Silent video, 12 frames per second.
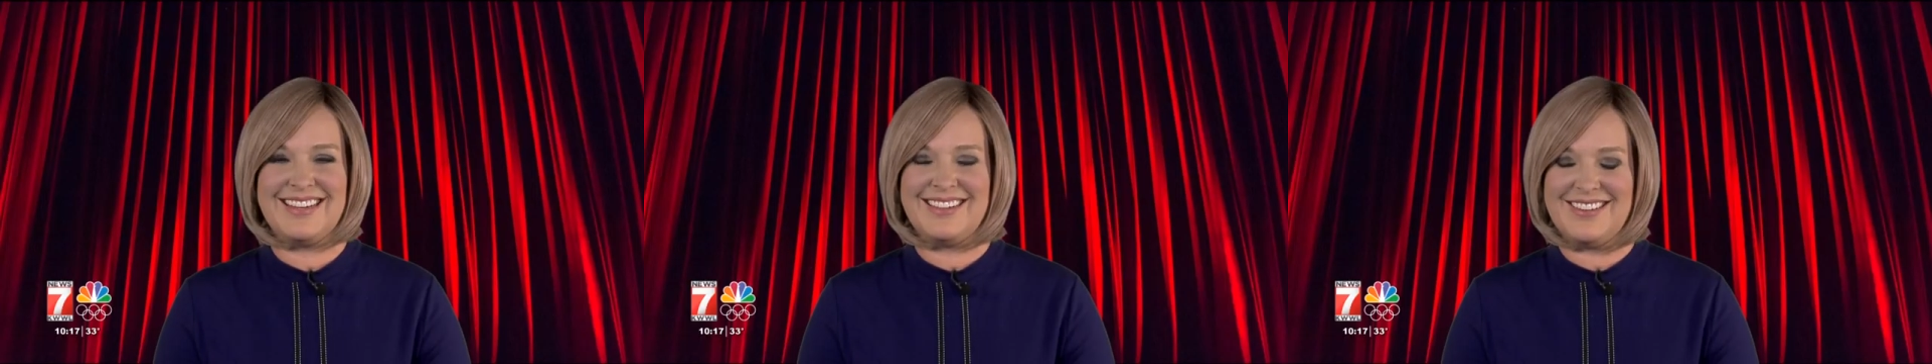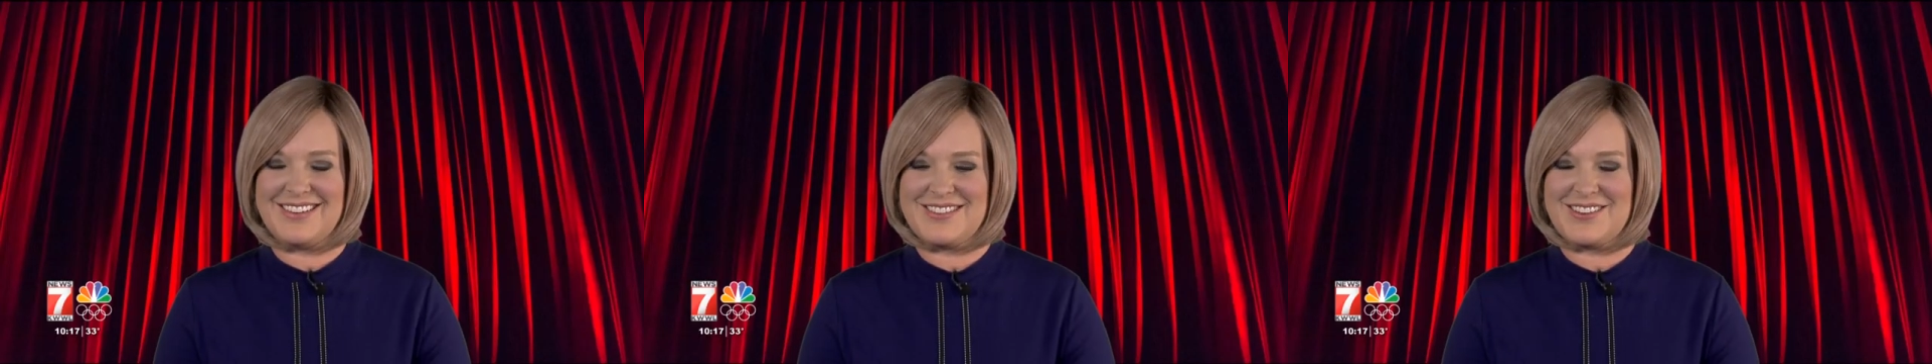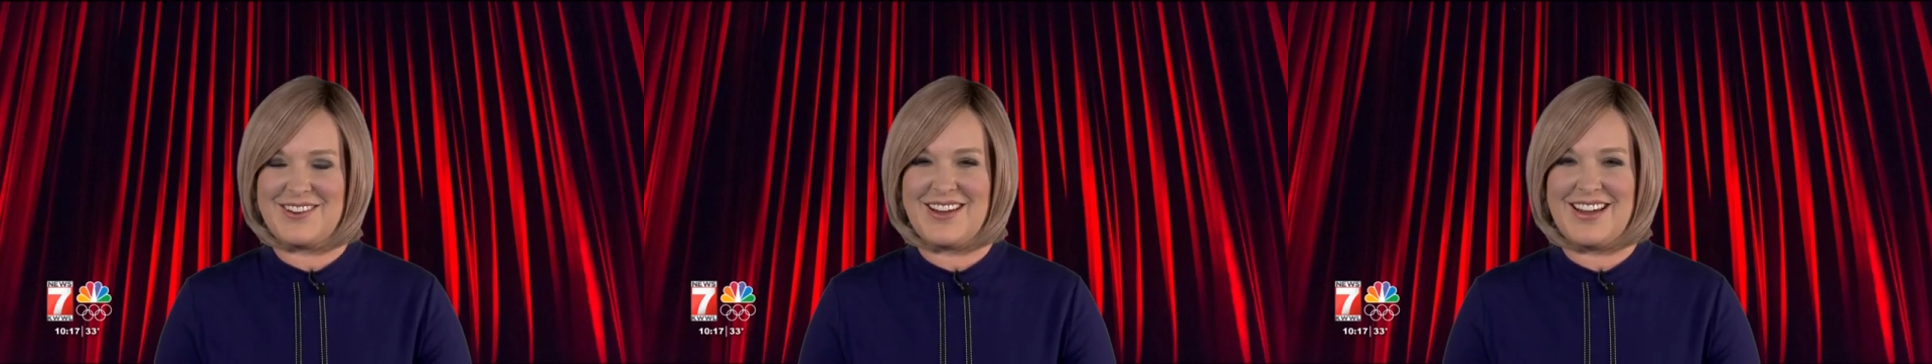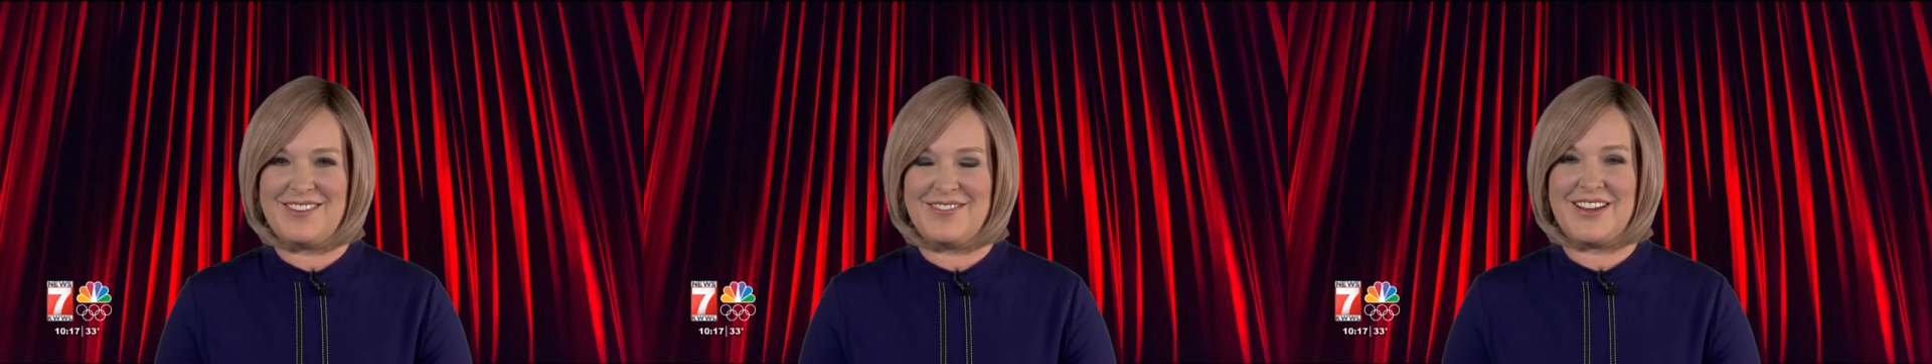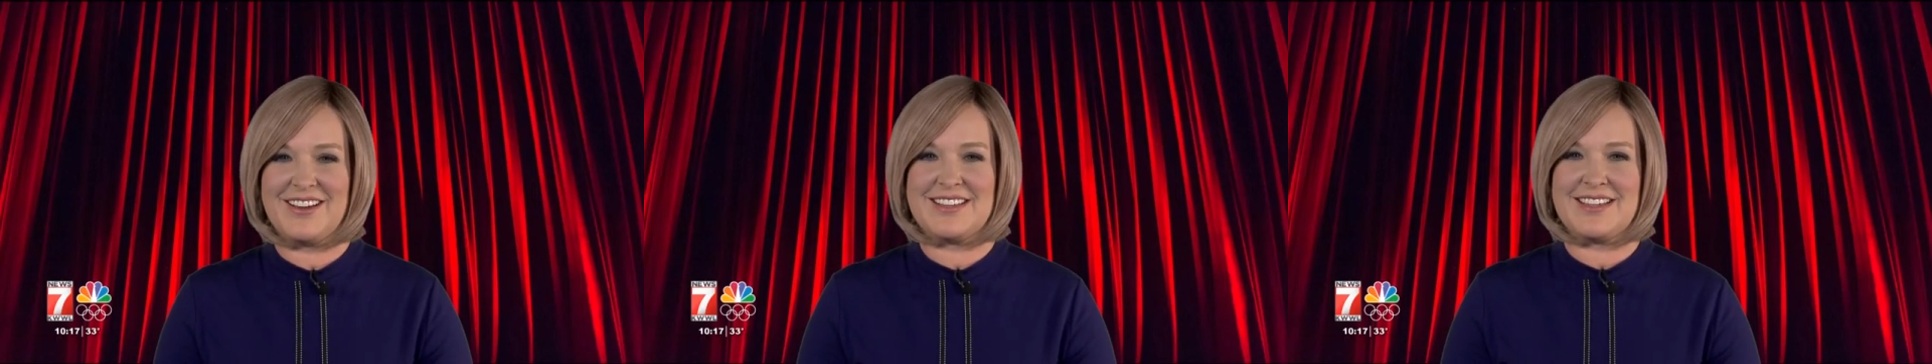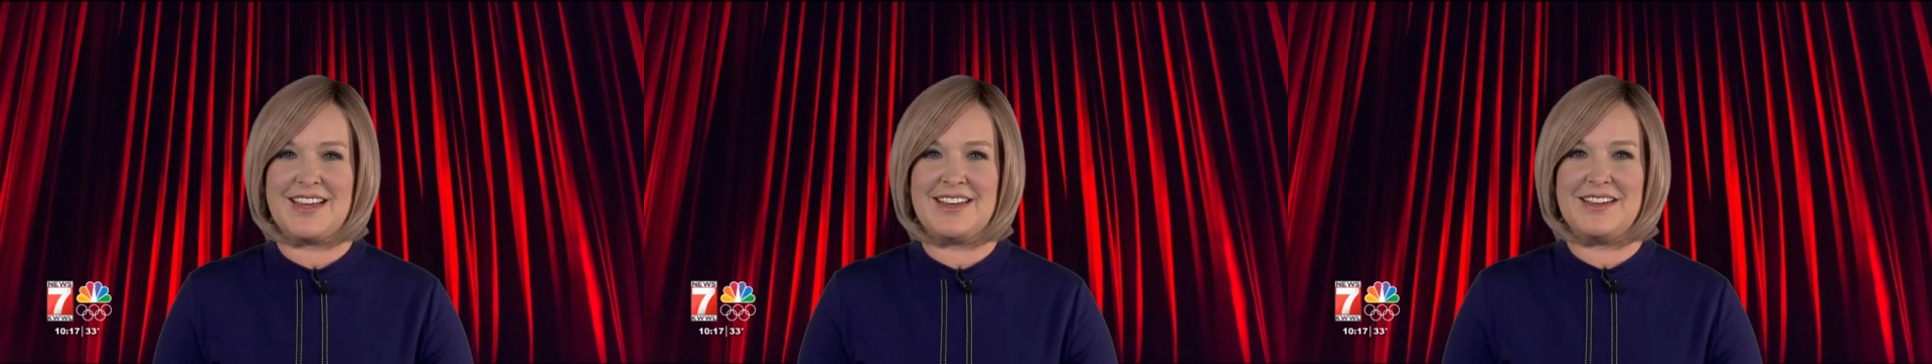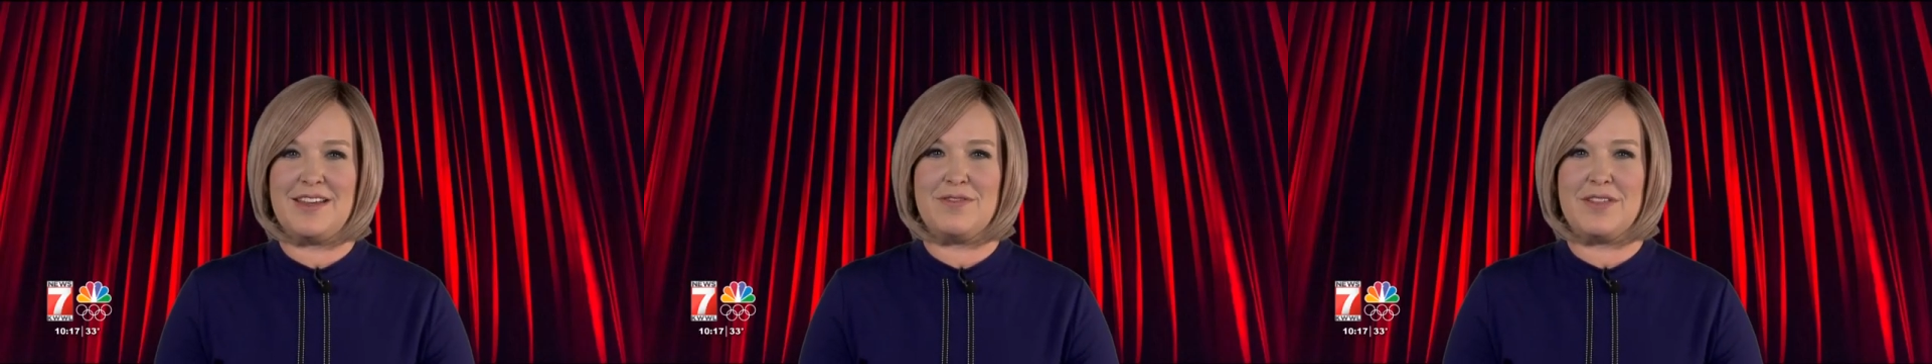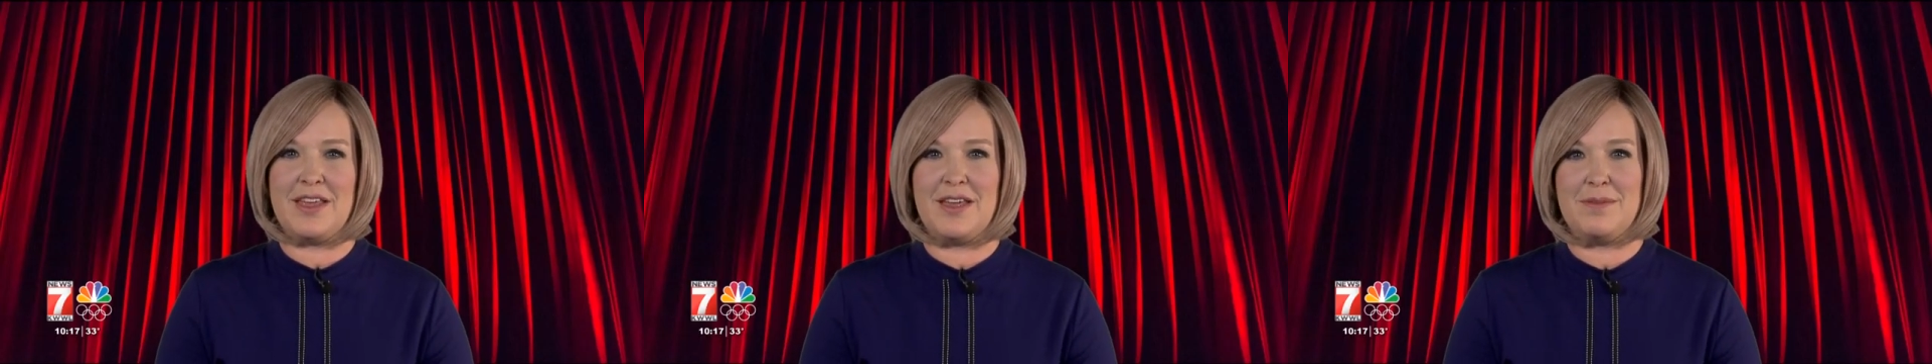Looks great. A very exciting day
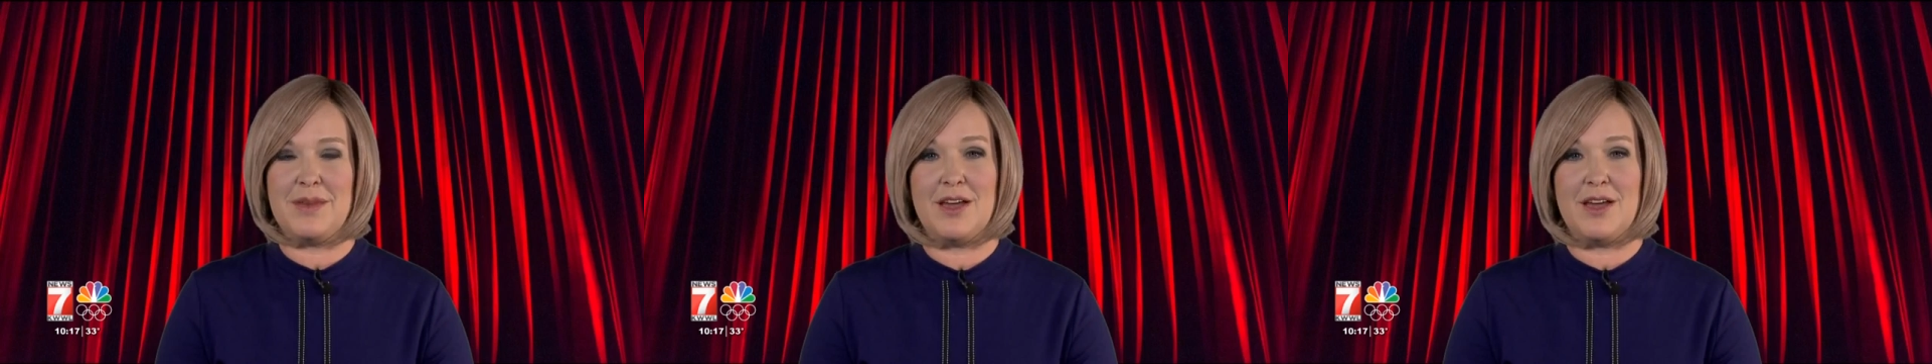for them.